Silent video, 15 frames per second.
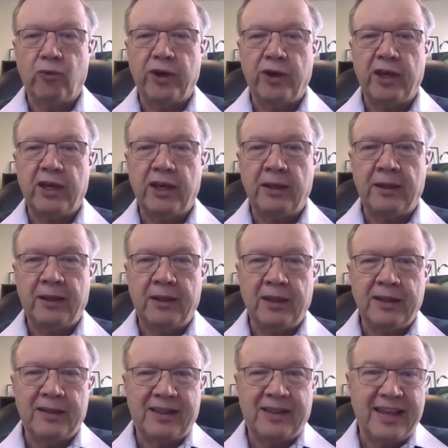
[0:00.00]
we
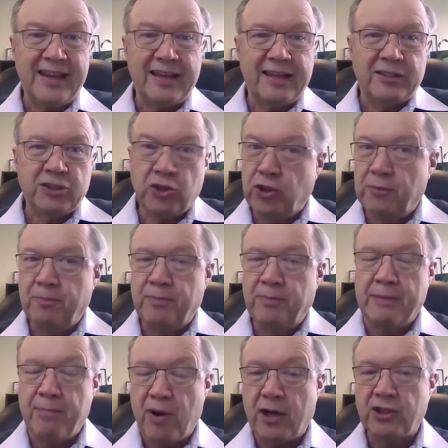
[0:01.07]
think it could
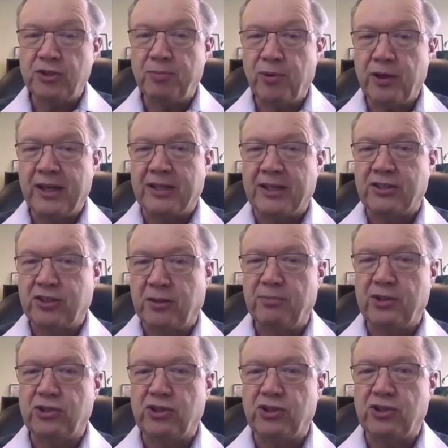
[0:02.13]
be possible to get
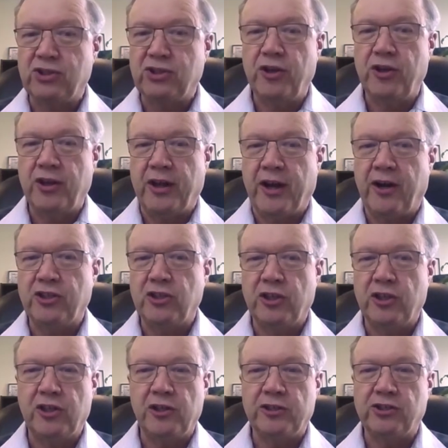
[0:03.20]
something started there in as
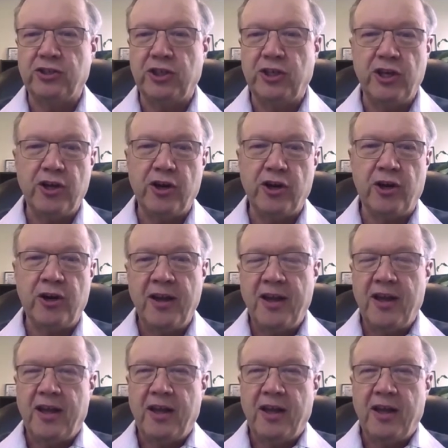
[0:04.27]
little as a year